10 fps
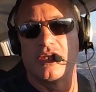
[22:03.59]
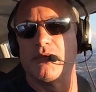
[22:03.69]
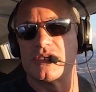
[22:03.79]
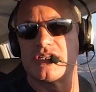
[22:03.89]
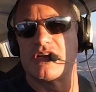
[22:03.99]
in
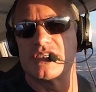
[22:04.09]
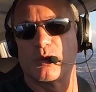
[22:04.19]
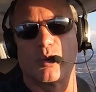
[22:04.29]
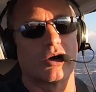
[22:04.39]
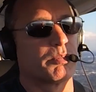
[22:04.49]
most areas it
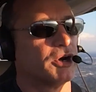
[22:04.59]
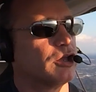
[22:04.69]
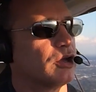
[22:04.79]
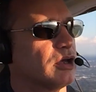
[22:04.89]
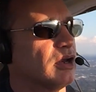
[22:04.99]
worked
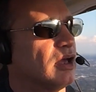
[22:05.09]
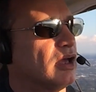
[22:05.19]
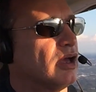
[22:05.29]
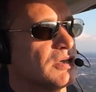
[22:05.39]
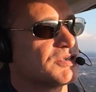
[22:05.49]
pretty good.
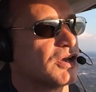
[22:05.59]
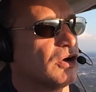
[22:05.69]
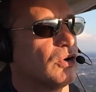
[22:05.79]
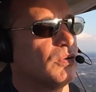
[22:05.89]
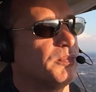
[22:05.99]

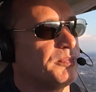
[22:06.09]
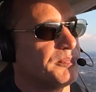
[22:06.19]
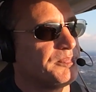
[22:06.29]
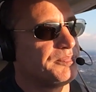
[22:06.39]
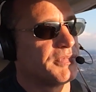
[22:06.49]
So,
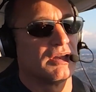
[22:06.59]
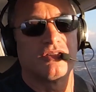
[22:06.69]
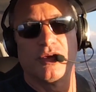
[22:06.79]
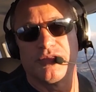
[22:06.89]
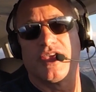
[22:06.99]

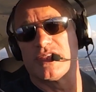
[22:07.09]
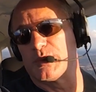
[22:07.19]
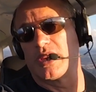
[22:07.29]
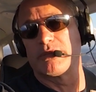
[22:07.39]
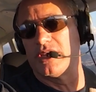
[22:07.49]
two things.
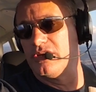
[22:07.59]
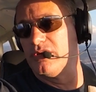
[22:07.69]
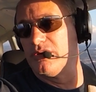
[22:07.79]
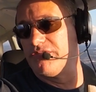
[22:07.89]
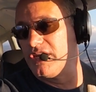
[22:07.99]
One, I'm going to
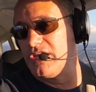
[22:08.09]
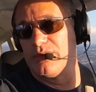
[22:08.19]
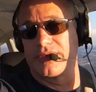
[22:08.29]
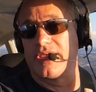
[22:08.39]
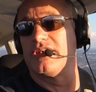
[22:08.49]
do a
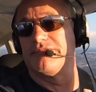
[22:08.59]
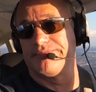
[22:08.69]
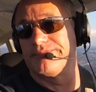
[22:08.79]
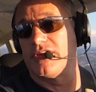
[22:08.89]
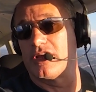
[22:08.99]
video to kind of
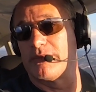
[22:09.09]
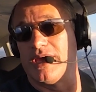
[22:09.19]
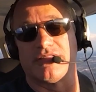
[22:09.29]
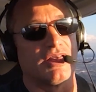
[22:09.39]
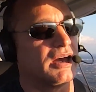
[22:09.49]
talk
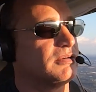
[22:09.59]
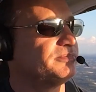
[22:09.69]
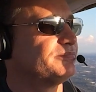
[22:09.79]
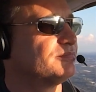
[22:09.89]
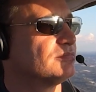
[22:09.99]
about that,
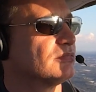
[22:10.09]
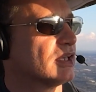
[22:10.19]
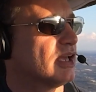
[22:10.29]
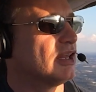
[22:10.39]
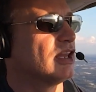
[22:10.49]

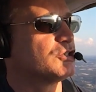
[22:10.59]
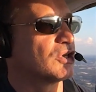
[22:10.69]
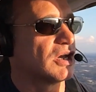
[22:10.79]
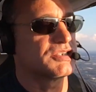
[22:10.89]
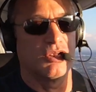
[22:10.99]
and let
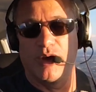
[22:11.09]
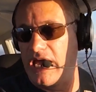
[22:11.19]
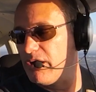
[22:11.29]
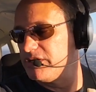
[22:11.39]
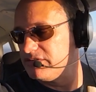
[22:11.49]
you guys know
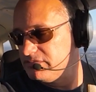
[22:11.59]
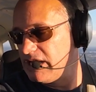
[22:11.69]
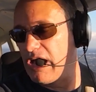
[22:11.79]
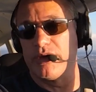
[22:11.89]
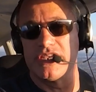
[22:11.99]
how it
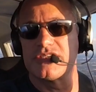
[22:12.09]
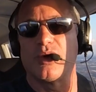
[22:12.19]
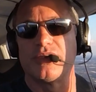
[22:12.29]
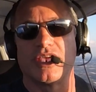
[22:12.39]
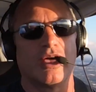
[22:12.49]
how it is
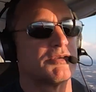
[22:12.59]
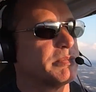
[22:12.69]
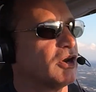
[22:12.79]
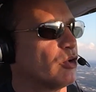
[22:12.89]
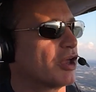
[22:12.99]
holding up. It's
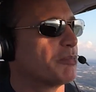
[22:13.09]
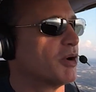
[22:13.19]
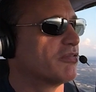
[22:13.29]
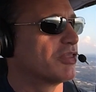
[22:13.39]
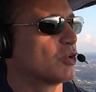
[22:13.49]
been holding up
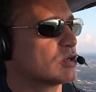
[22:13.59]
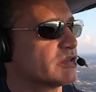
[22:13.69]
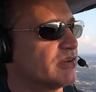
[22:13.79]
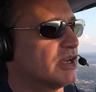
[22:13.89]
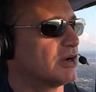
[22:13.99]
over the
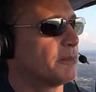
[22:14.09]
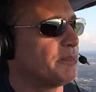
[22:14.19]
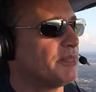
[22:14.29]
course of a year.